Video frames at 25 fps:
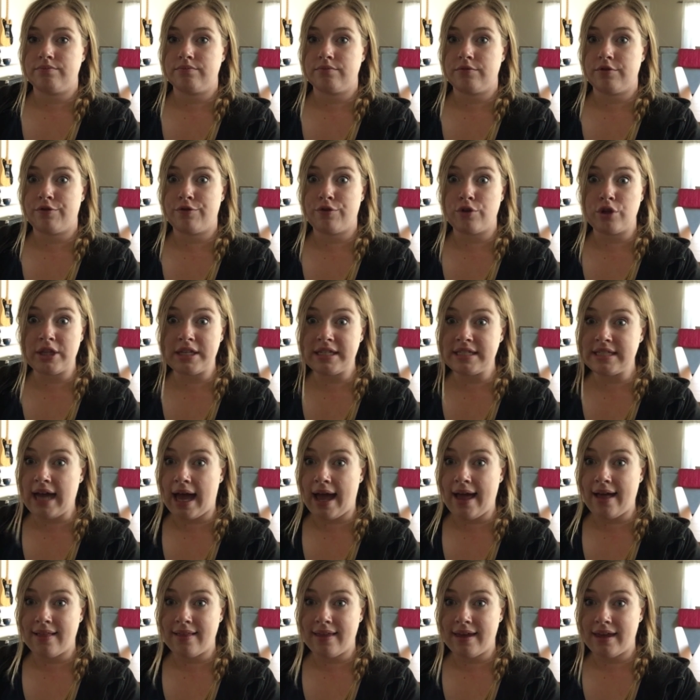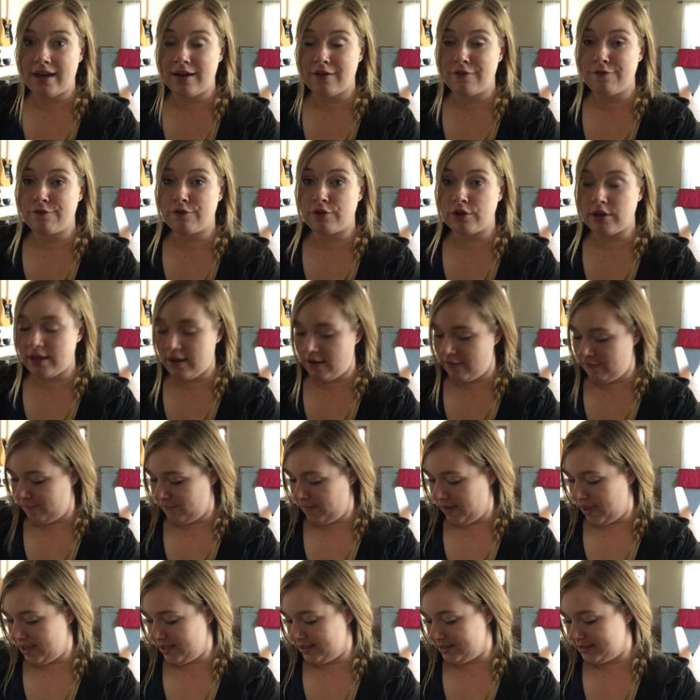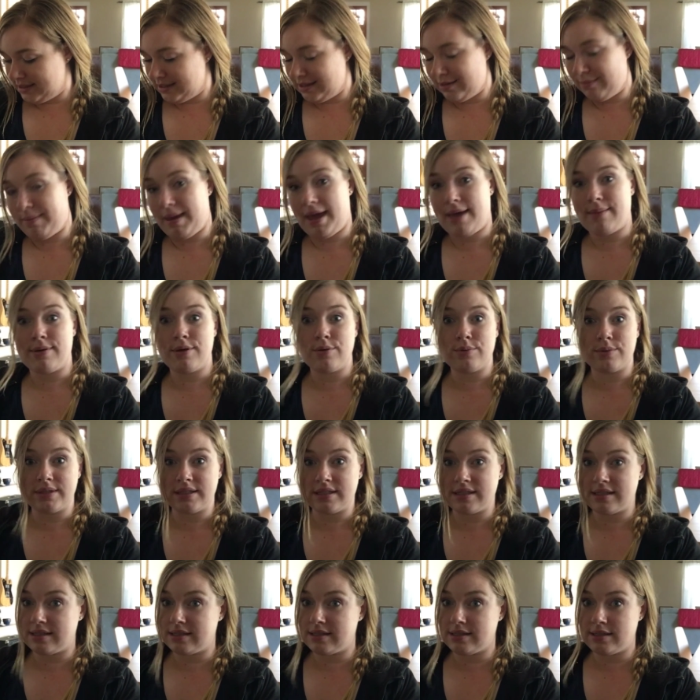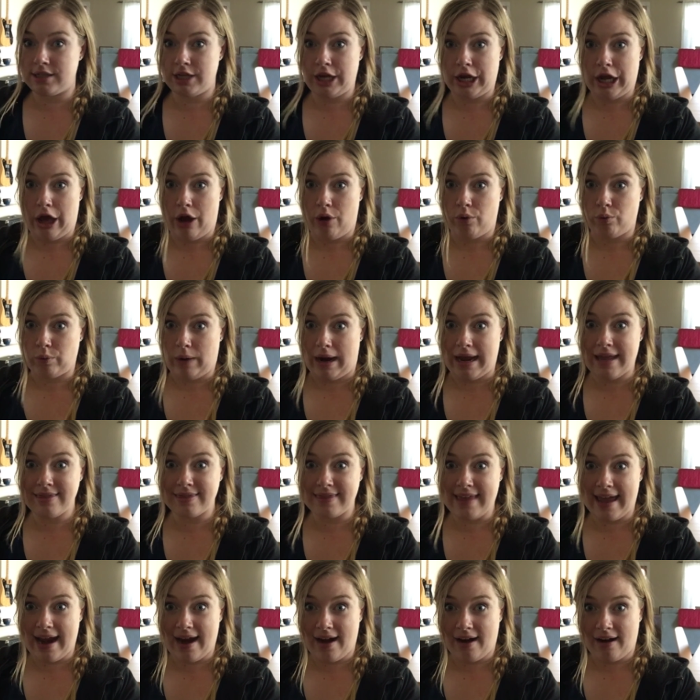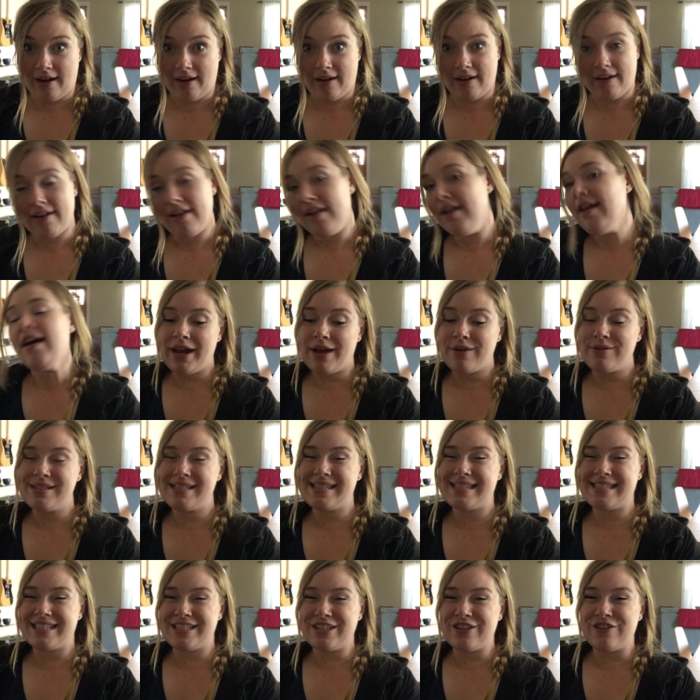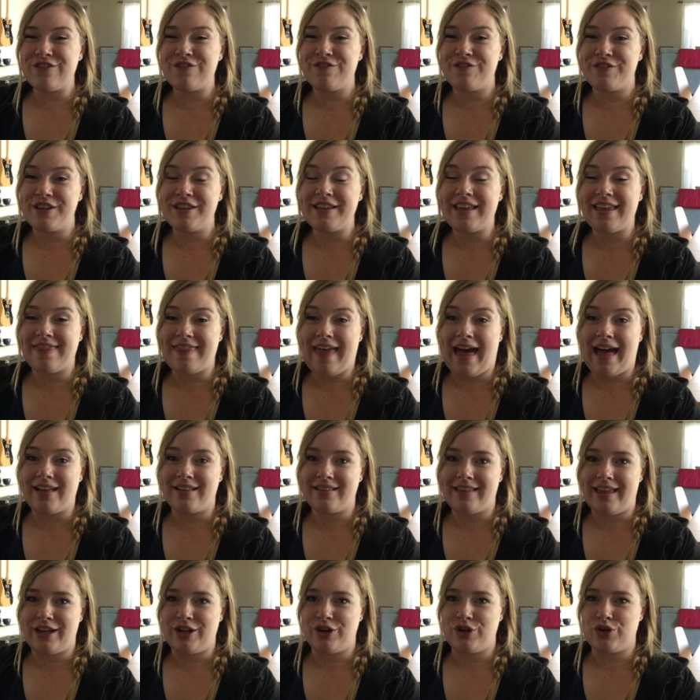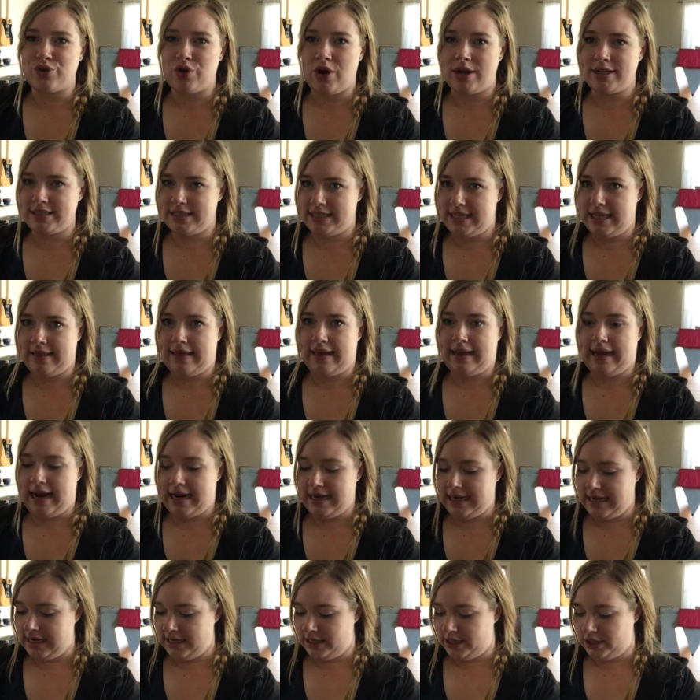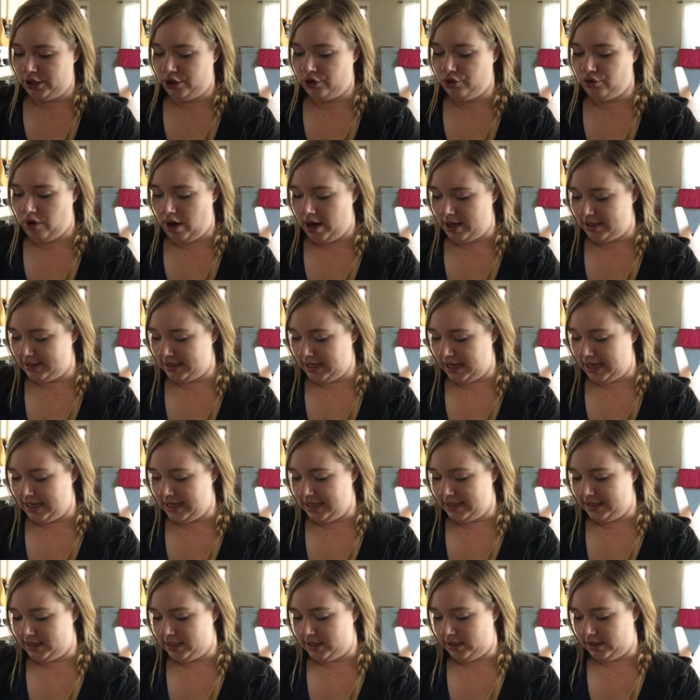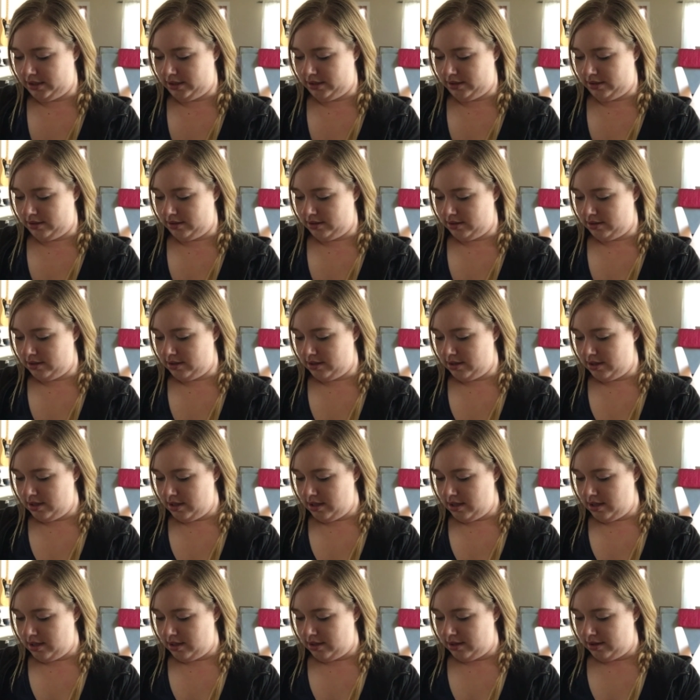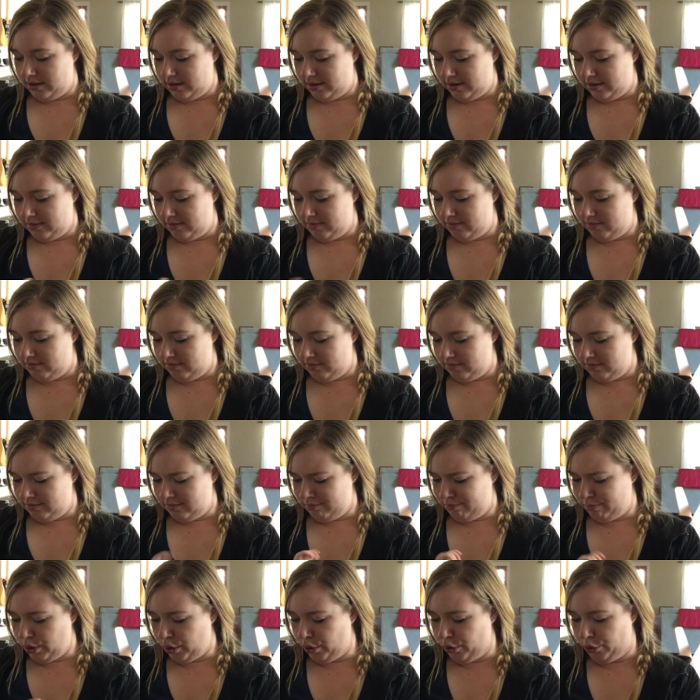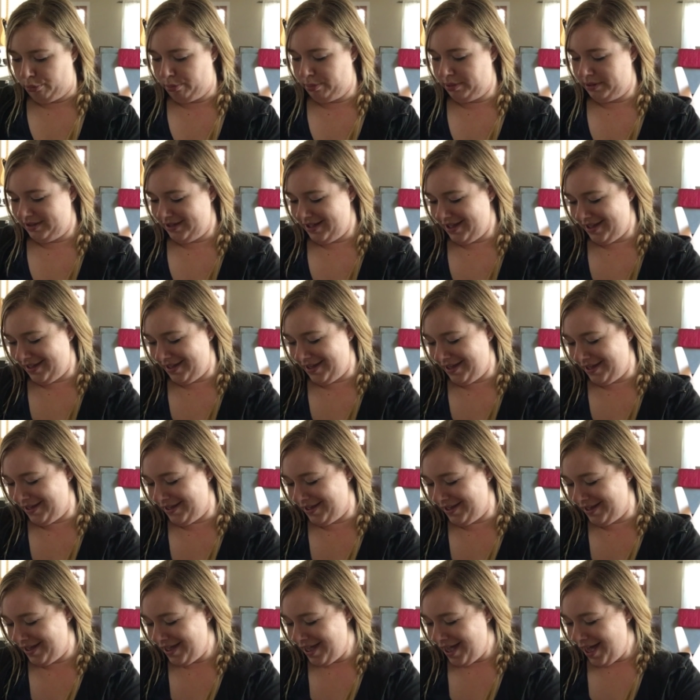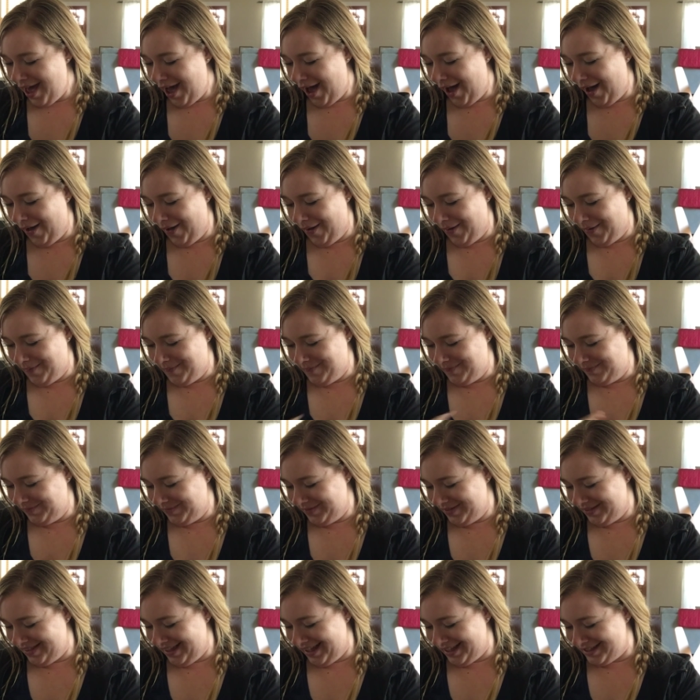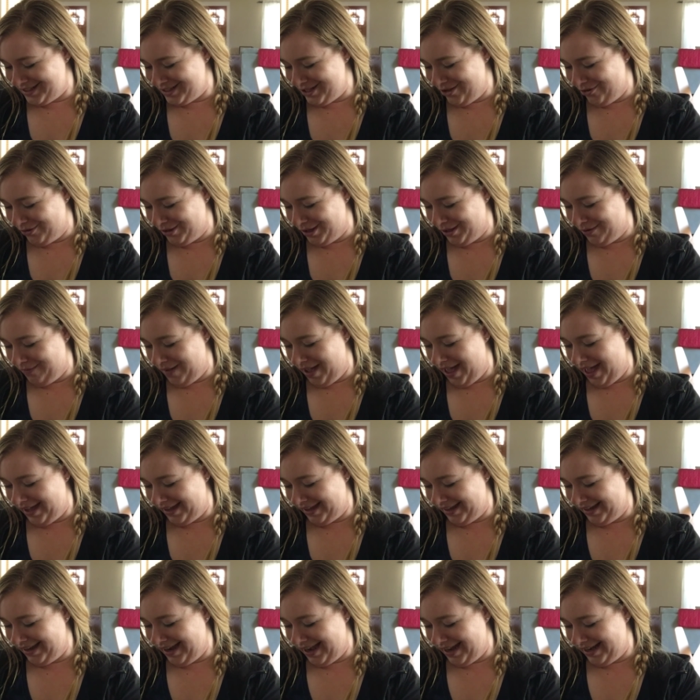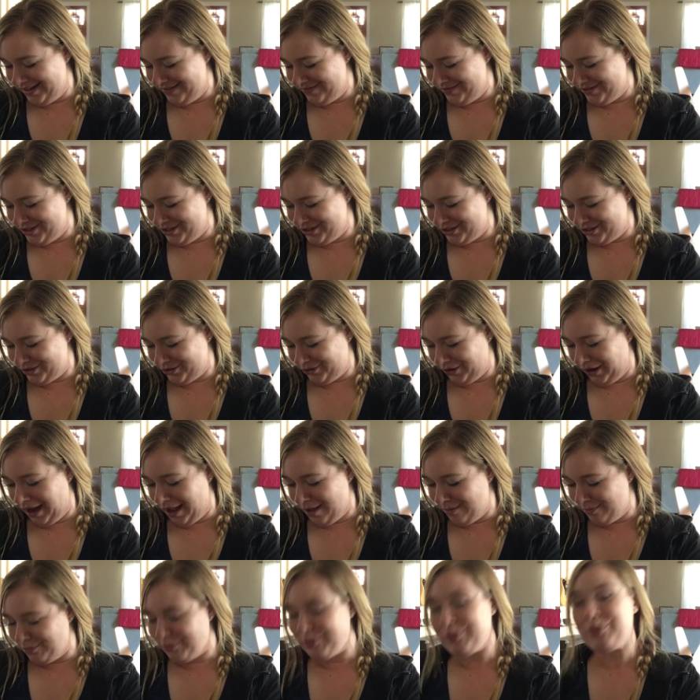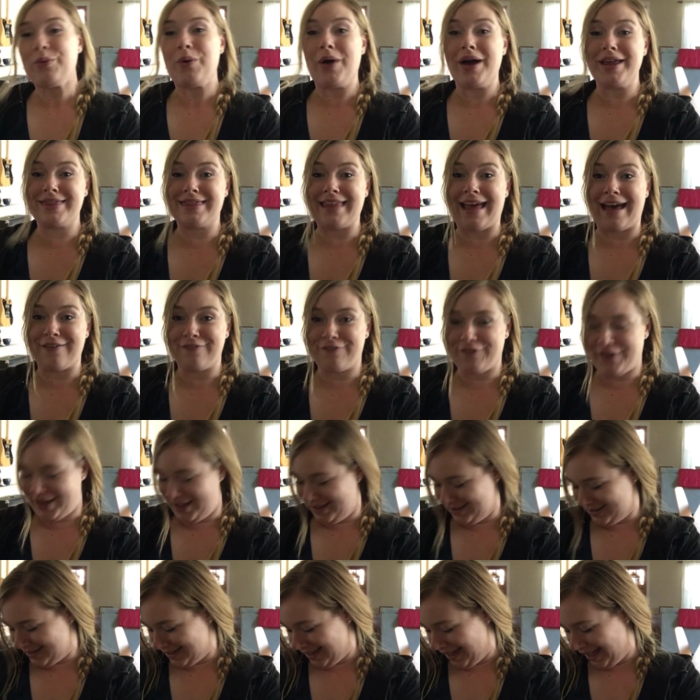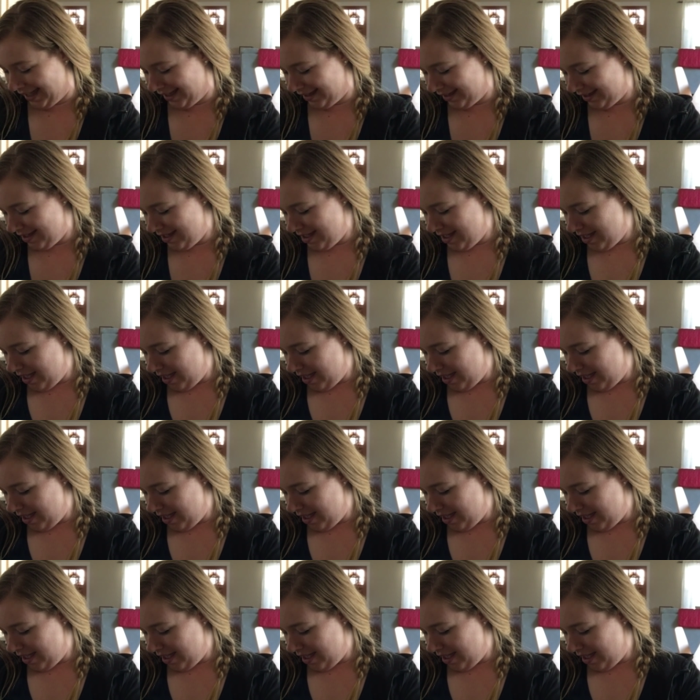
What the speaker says: fully dilated, fully effaced. The baby was, you know, right there. I was still feeling that like grunting, like I need to grunt, I need to poop. That's the only way I can kind of describe what that feels like.